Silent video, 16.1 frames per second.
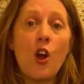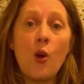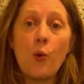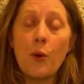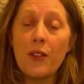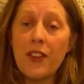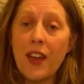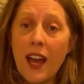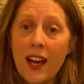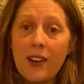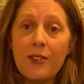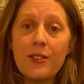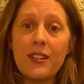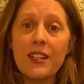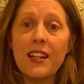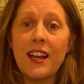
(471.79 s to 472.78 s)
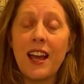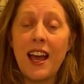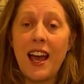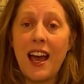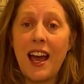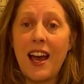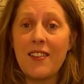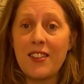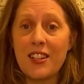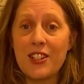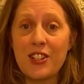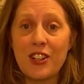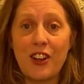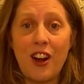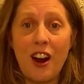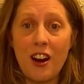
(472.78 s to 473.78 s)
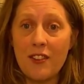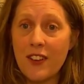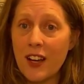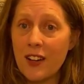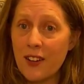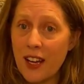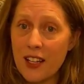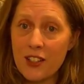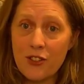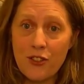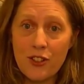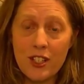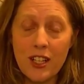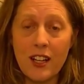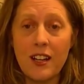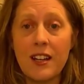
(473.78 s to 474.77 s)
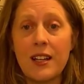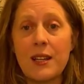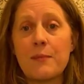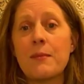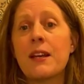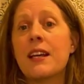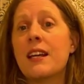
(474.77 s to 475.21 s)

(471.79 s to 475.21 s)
without having to carve out extra time,